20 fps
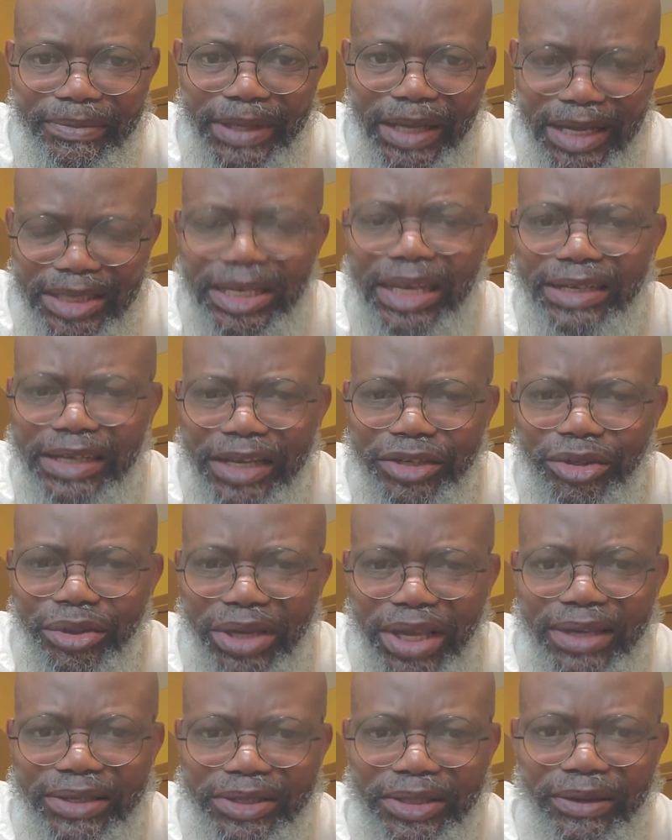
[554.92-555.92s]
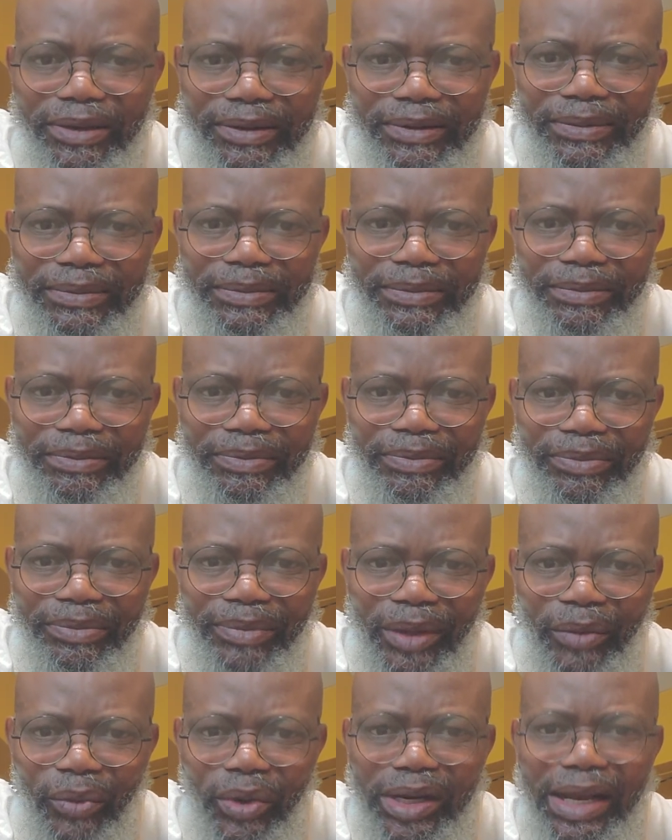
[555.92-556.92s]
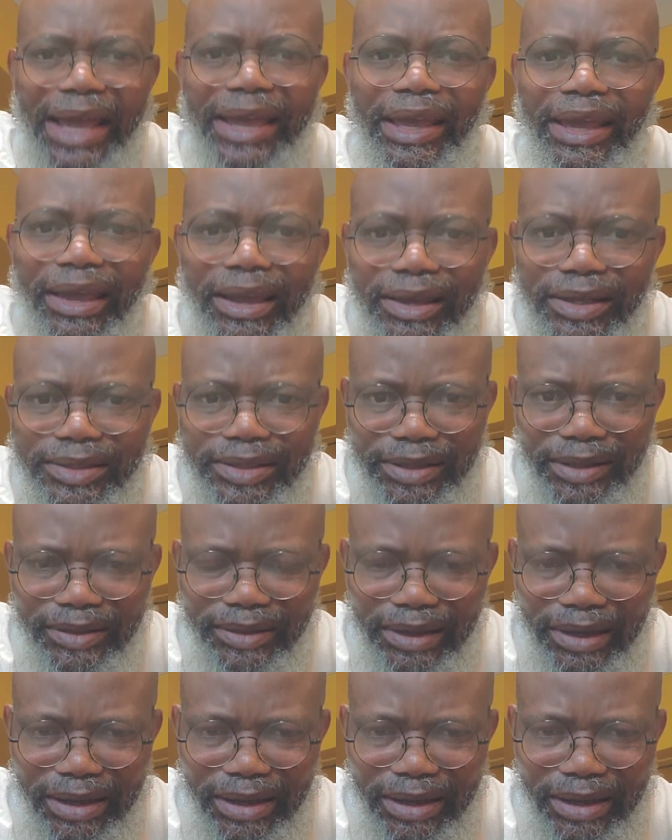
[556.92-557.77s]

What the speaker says: As an educator, when I enter the